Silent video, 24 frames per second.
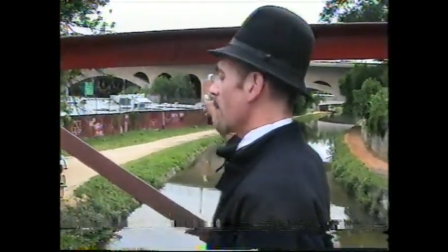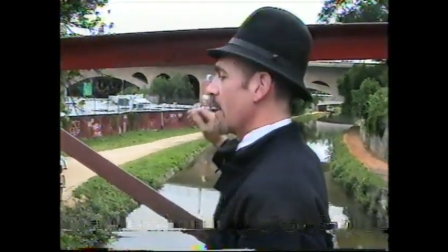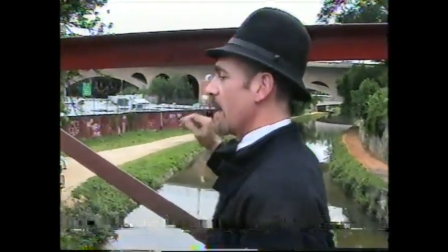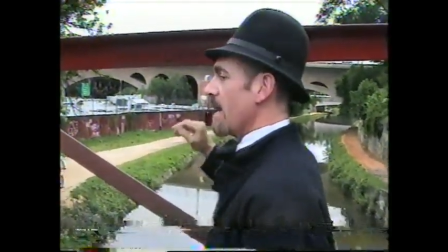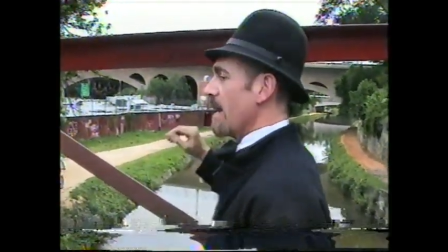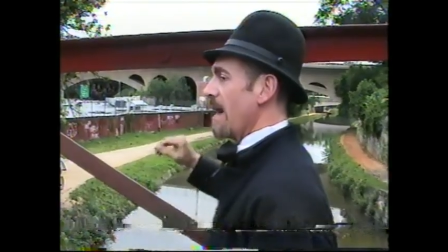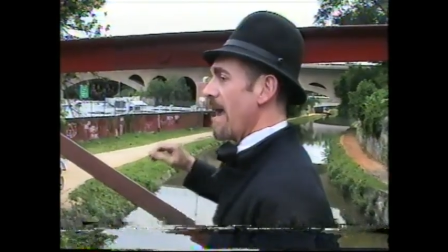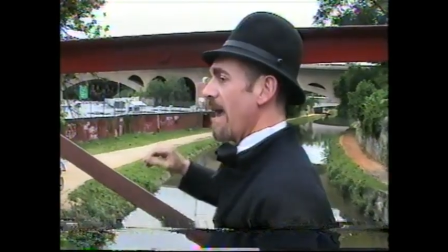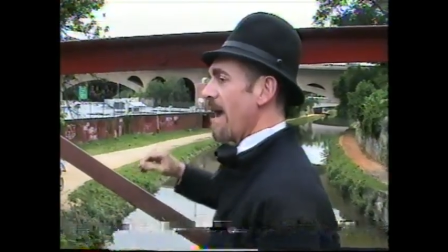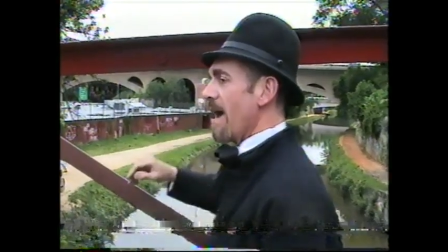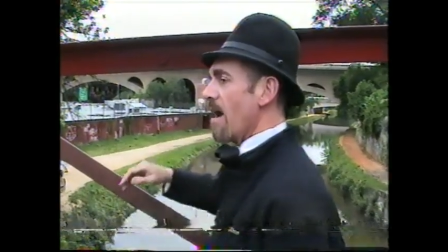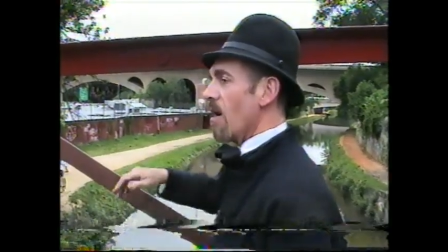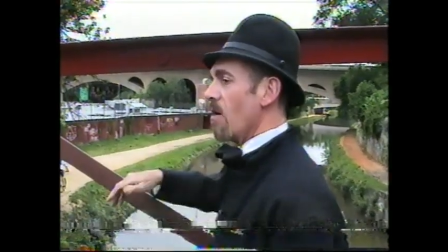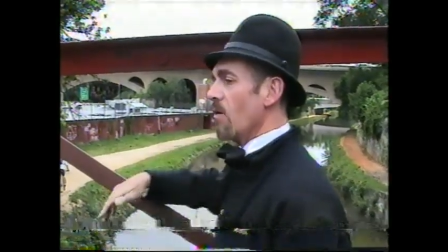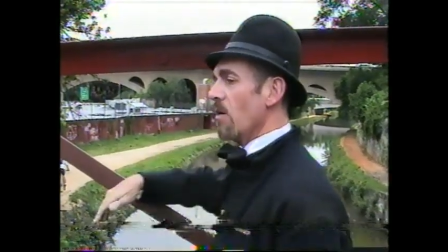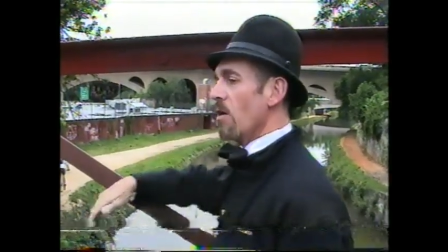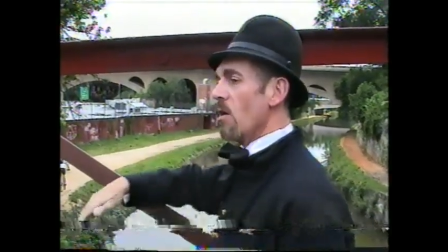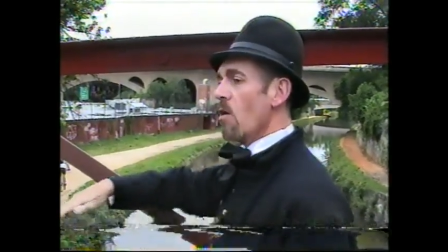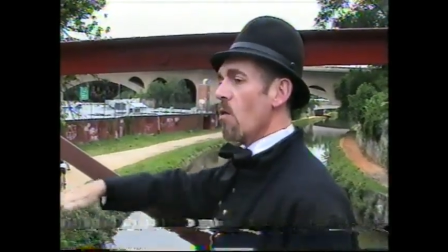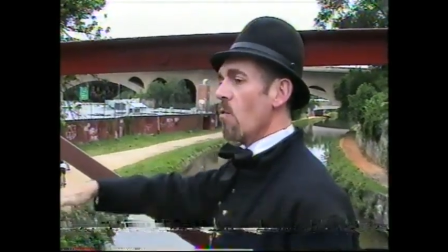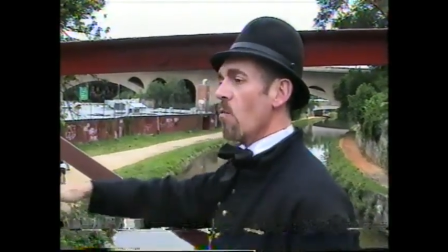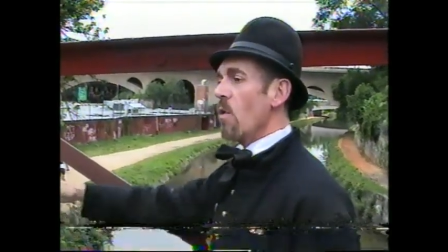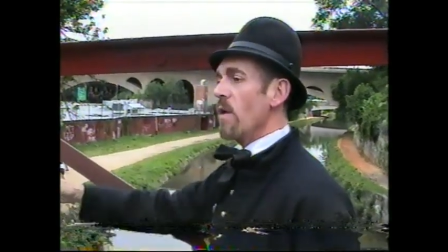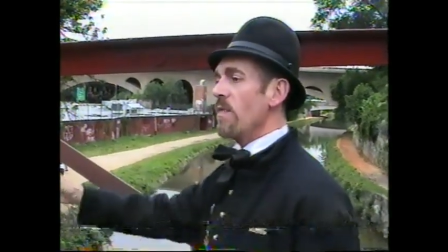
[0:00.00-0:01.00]
canal
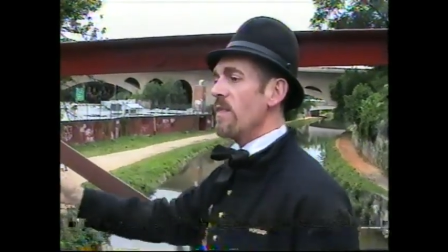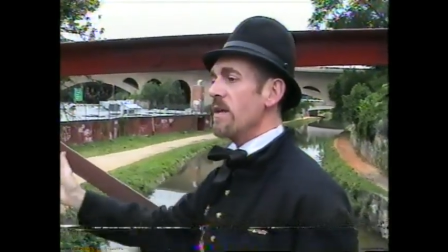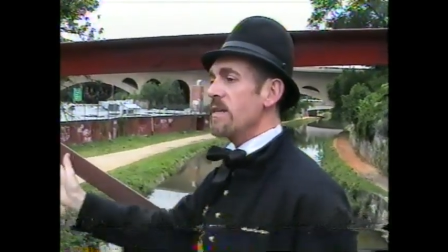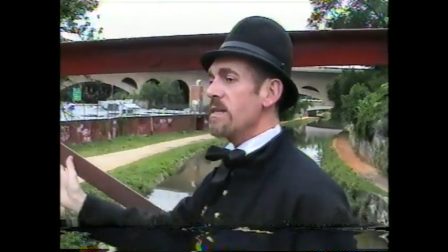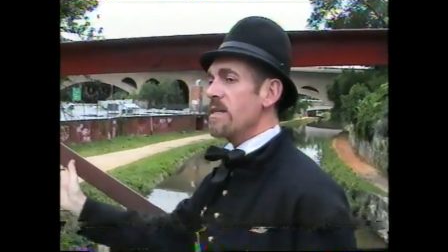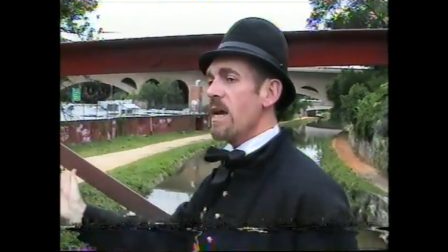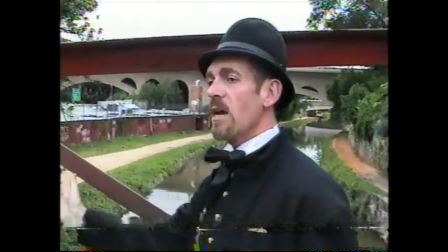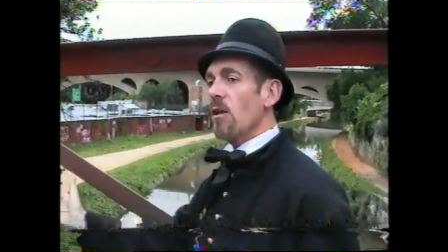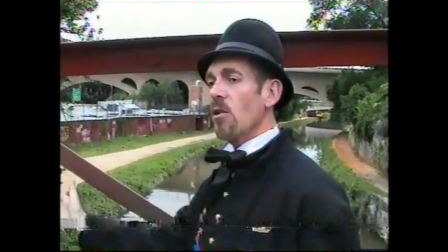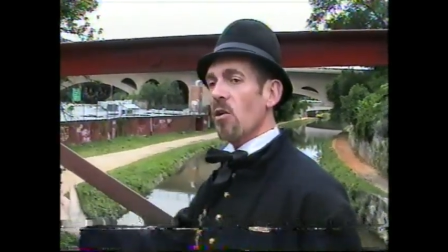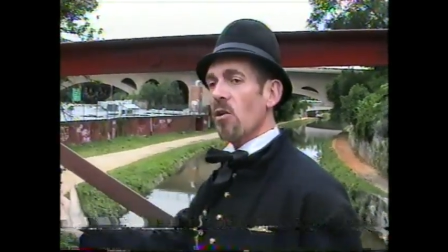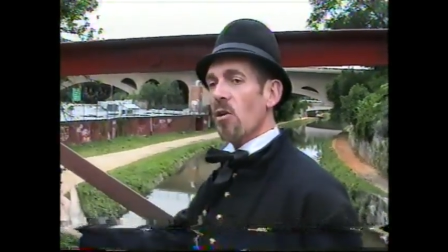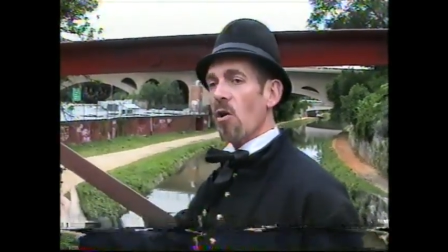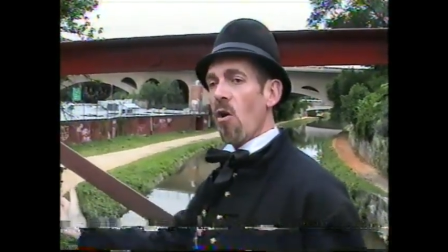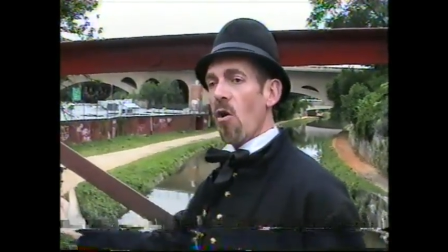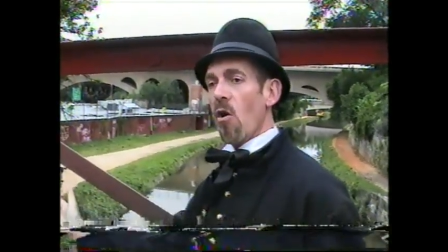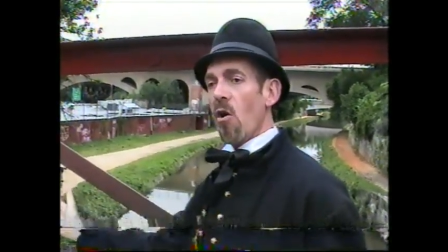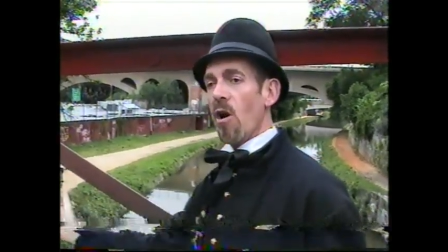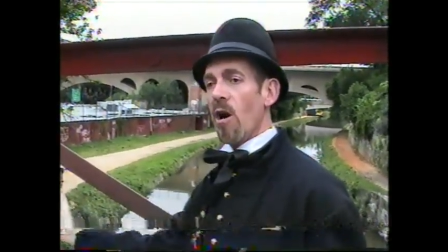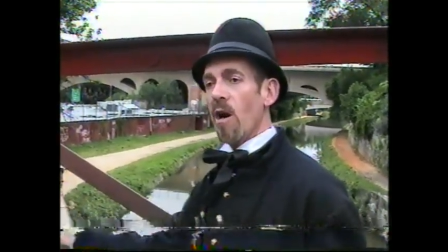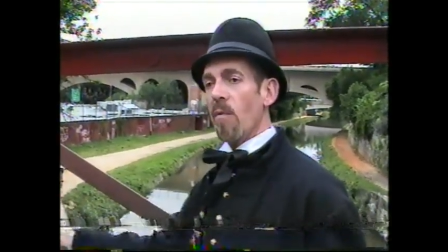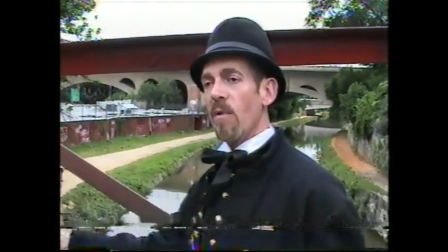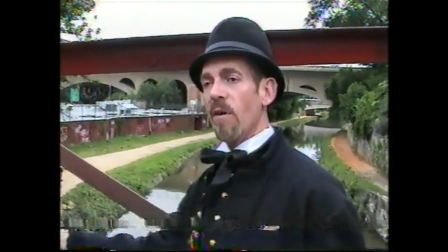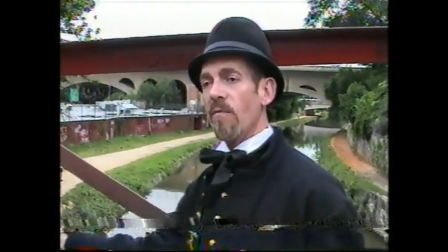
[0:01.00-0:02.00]
when the tiller
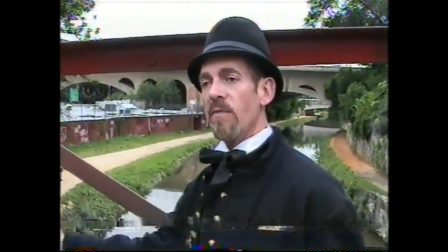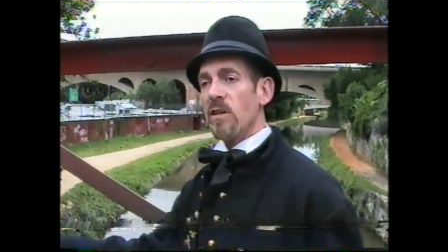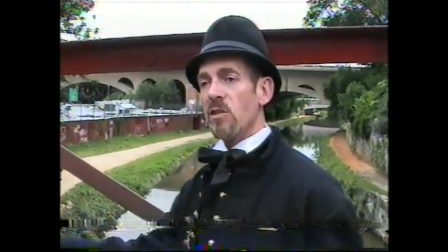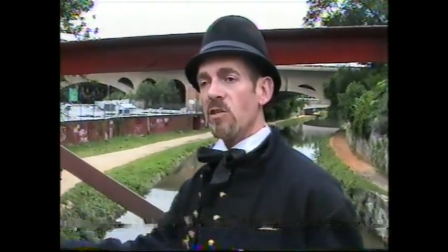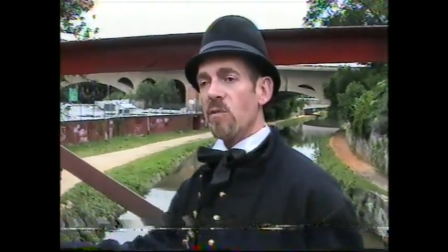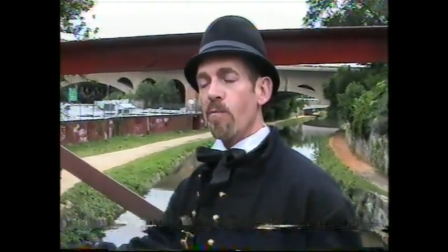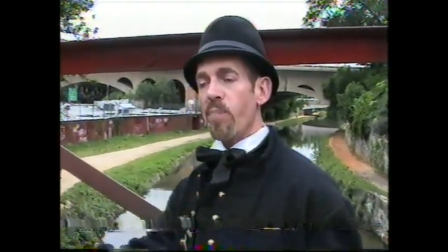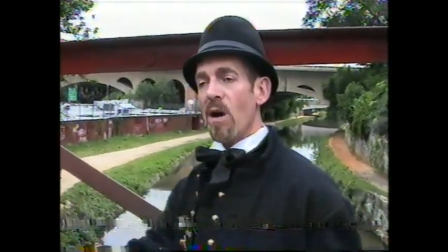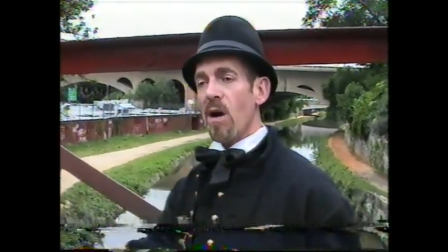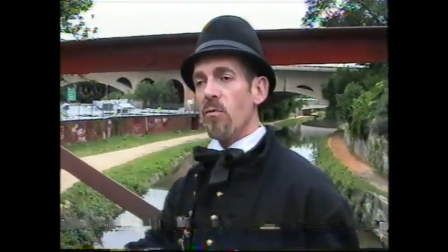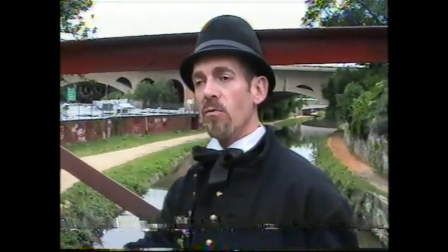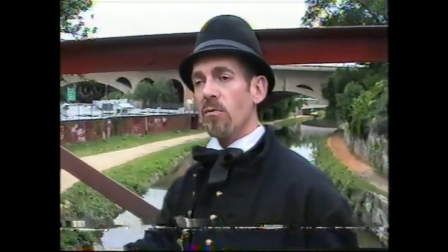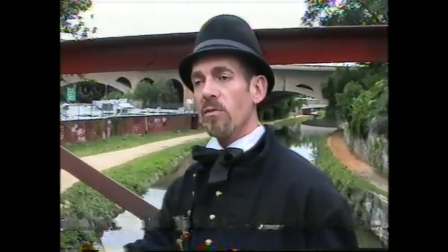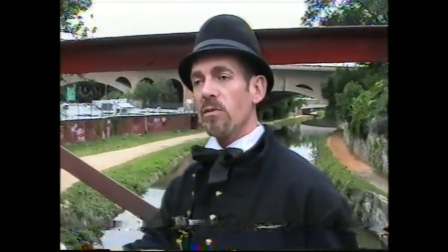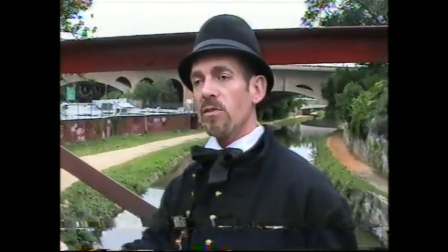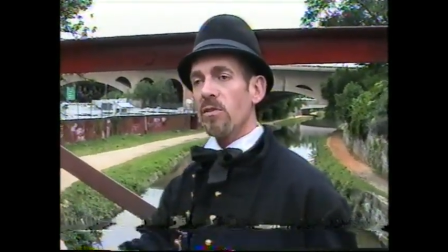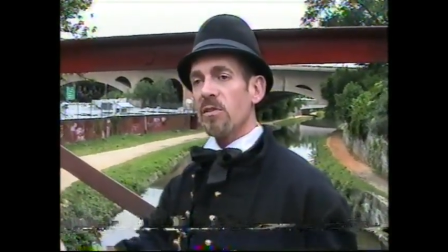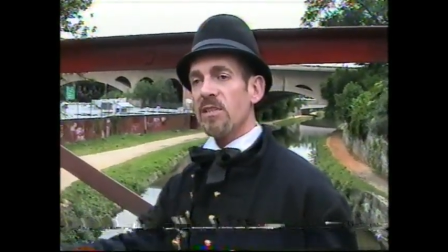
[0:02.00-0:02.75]
arm of his boat